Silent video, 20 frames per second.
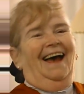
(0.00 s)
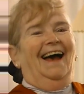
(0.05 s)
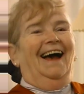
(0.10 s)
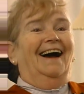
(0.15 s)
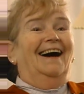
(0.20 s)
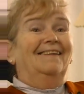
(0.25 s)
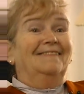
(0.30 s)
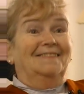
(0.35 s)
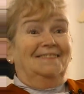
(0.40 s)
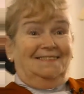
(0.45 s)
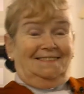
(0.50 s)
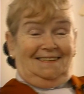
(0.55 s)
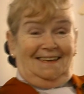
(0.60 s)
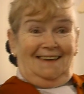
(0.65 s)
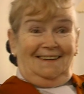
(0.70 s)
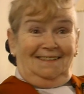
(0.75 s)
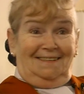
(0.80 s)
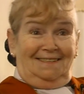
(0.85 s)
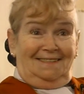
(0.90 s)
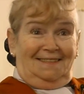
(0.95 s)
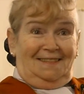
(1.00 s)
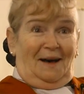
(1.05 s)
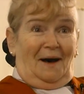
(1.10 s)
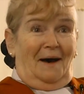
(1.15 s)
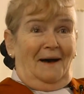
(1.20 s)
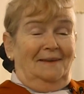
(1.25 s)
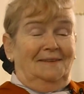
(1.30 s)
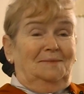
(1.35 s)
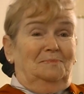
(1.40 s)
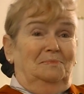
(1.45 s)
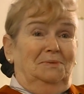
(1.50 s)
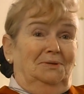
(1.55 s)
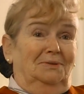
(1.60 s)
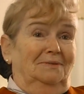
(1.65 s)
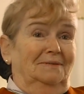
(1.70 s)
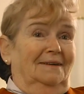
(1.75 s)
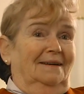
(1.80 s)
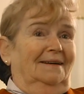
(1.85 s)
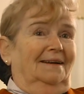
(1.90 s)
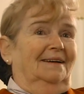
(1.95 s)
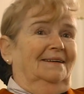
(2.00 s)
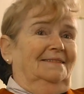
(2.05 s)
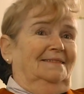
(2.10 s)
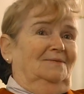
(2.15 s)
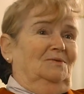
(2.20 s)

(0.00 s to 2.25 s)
I was taken to the hospital and I got